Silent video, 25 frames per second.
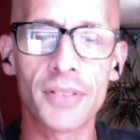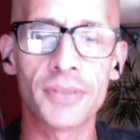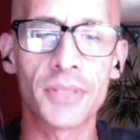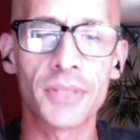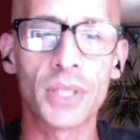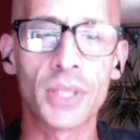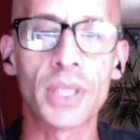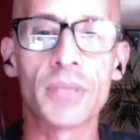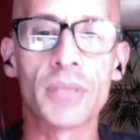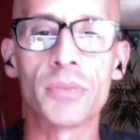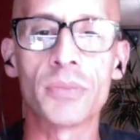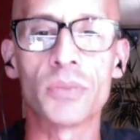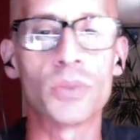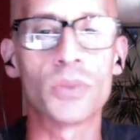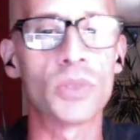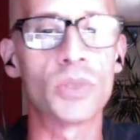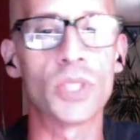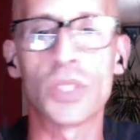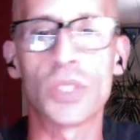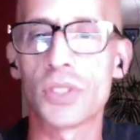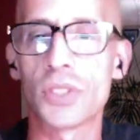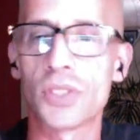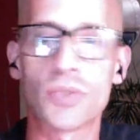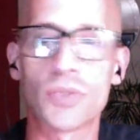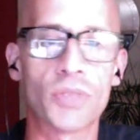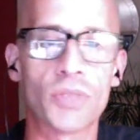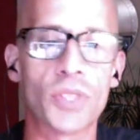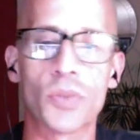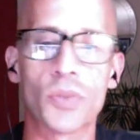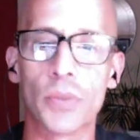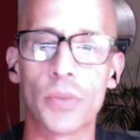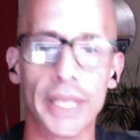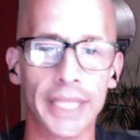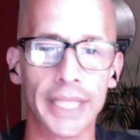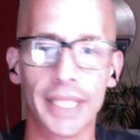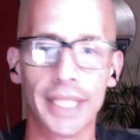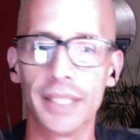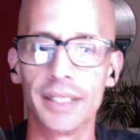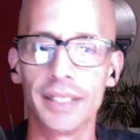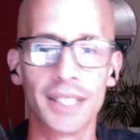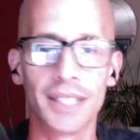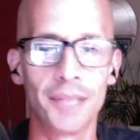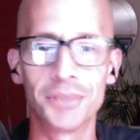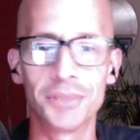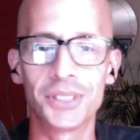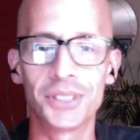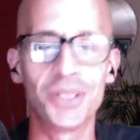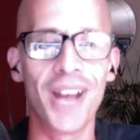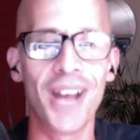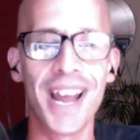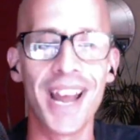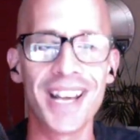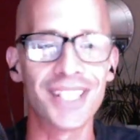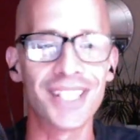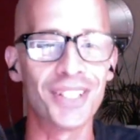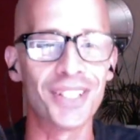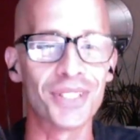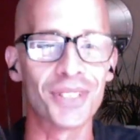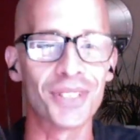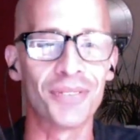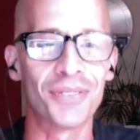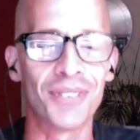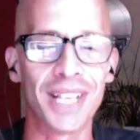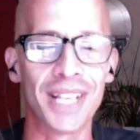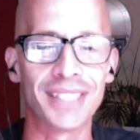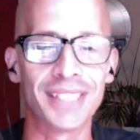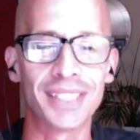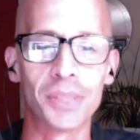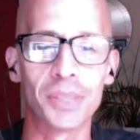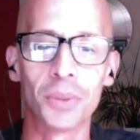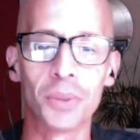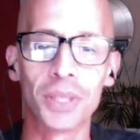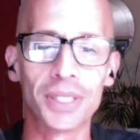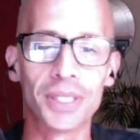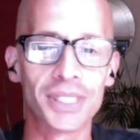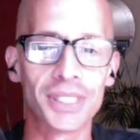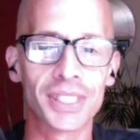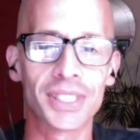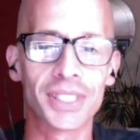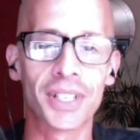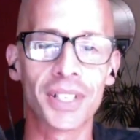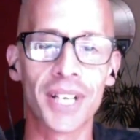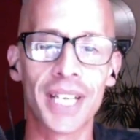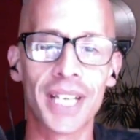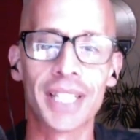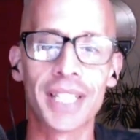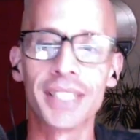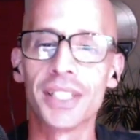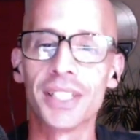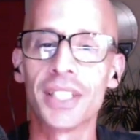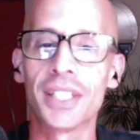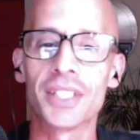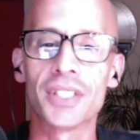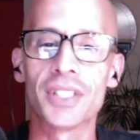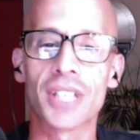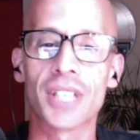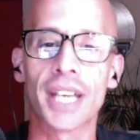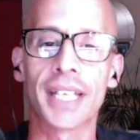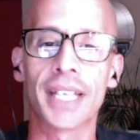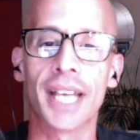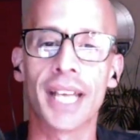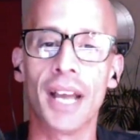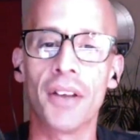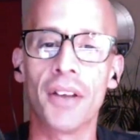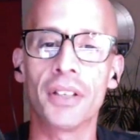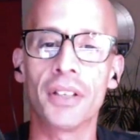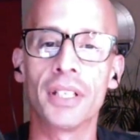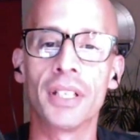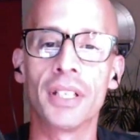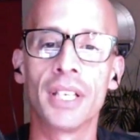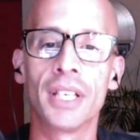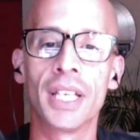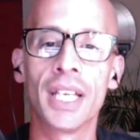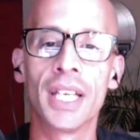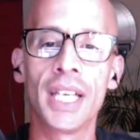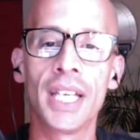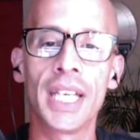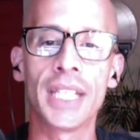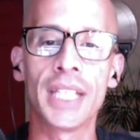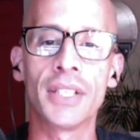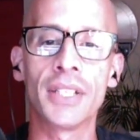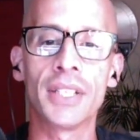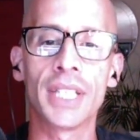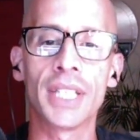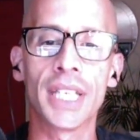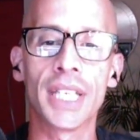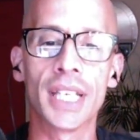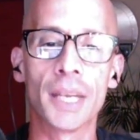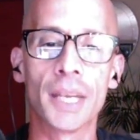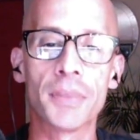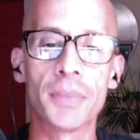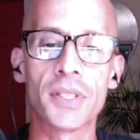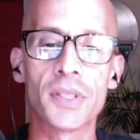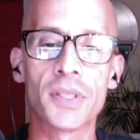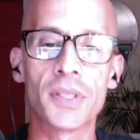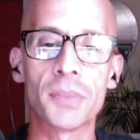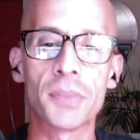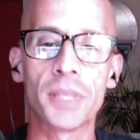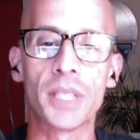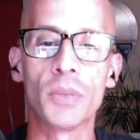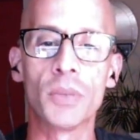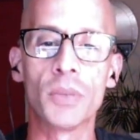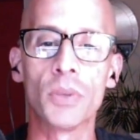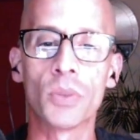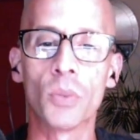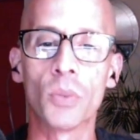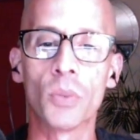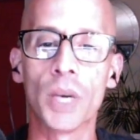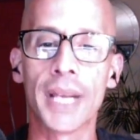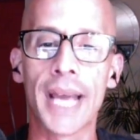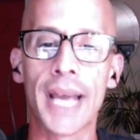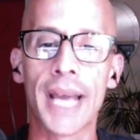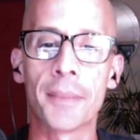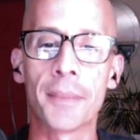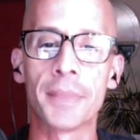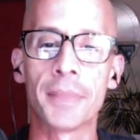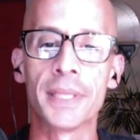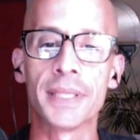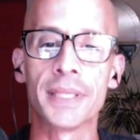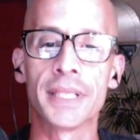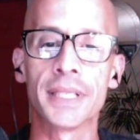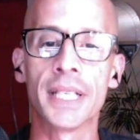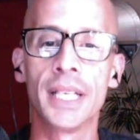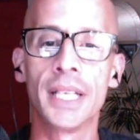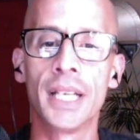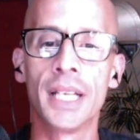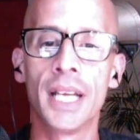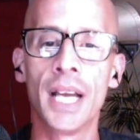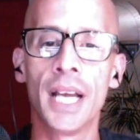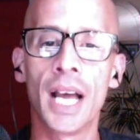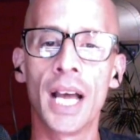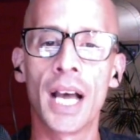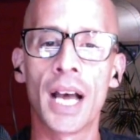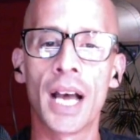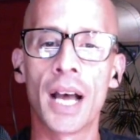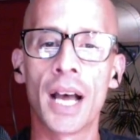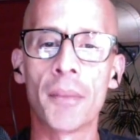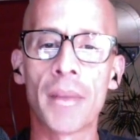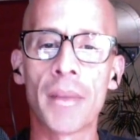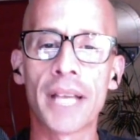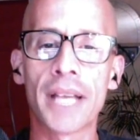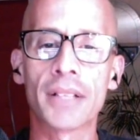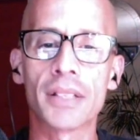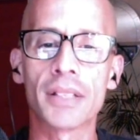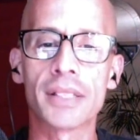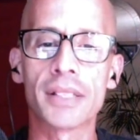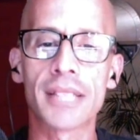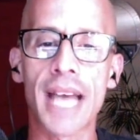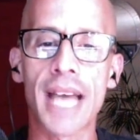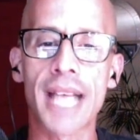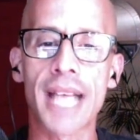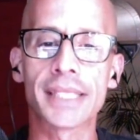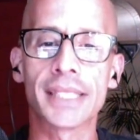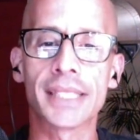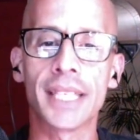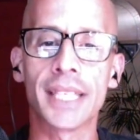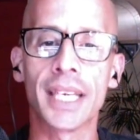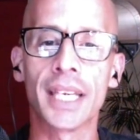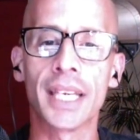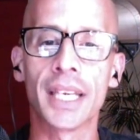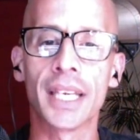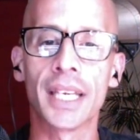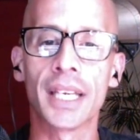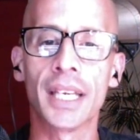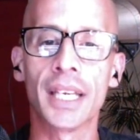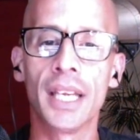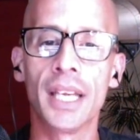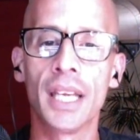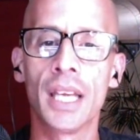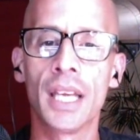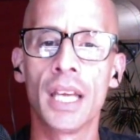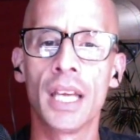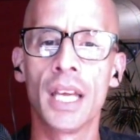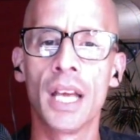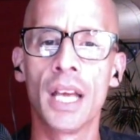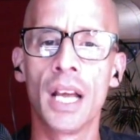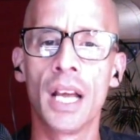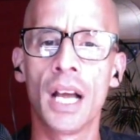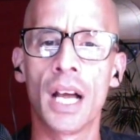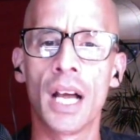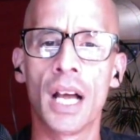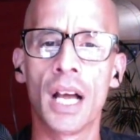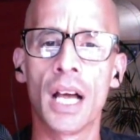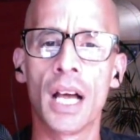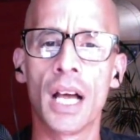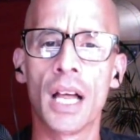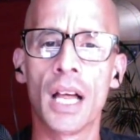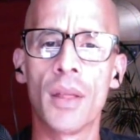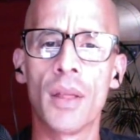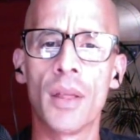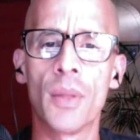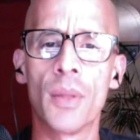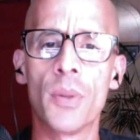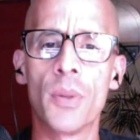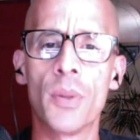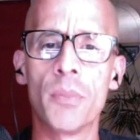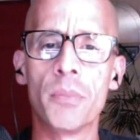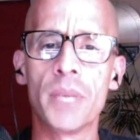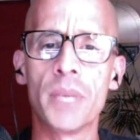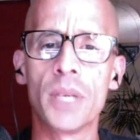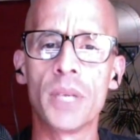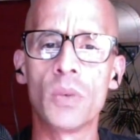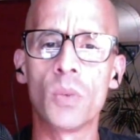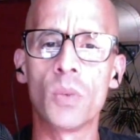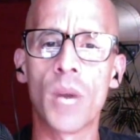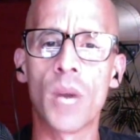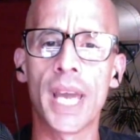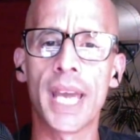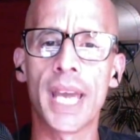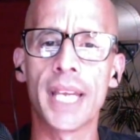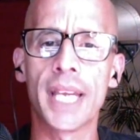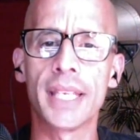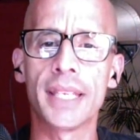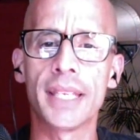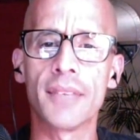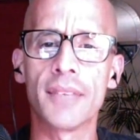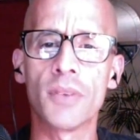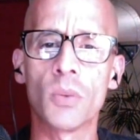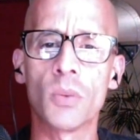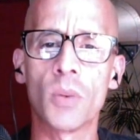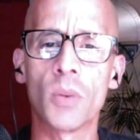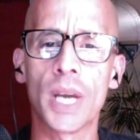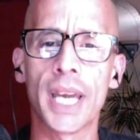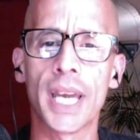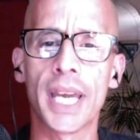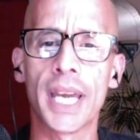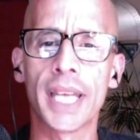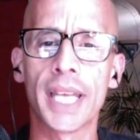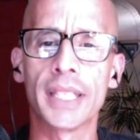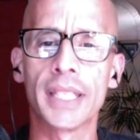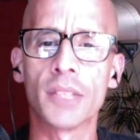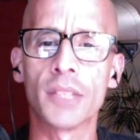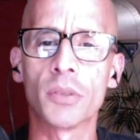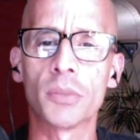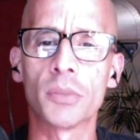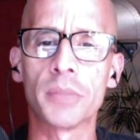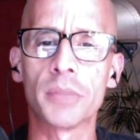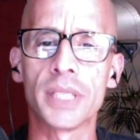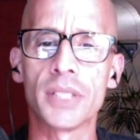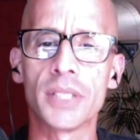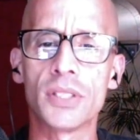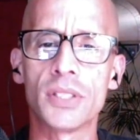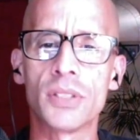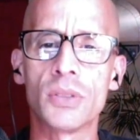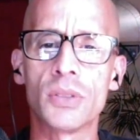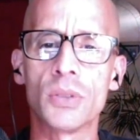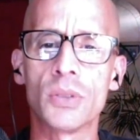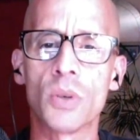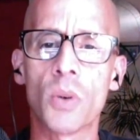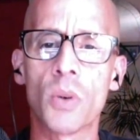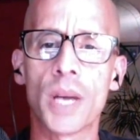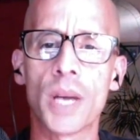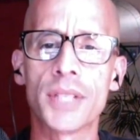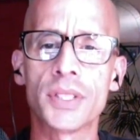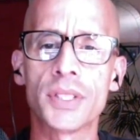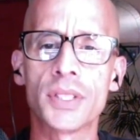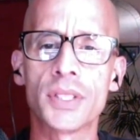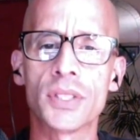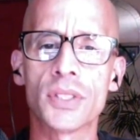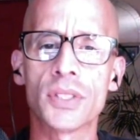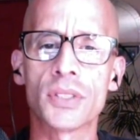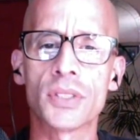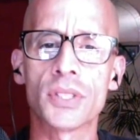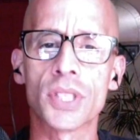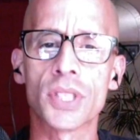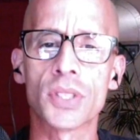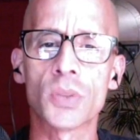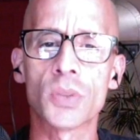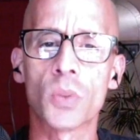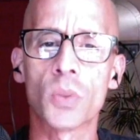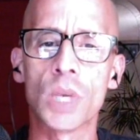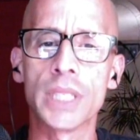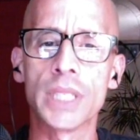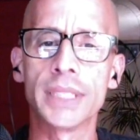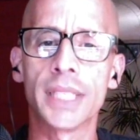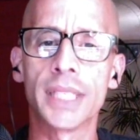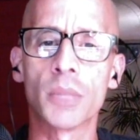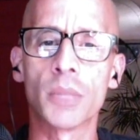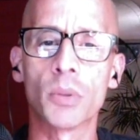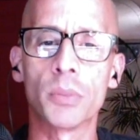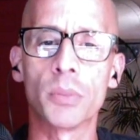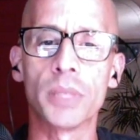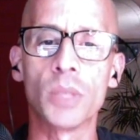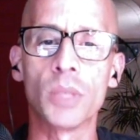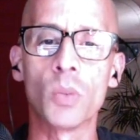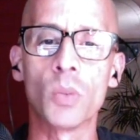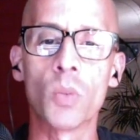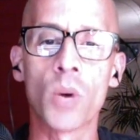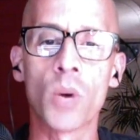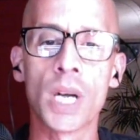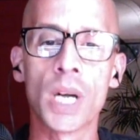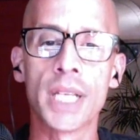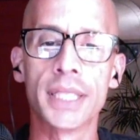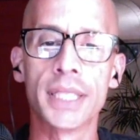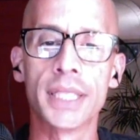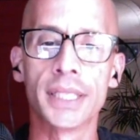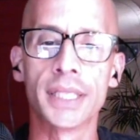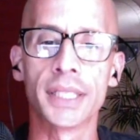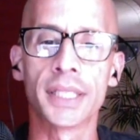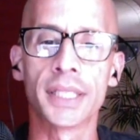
You can just read it. I'm trying to use a fancy word. Just go ahead and you can check it out, and you can get up to speed with what happened. Michael is asking, the Midway giveaway, there will be 2 questions or just one? There will be 1.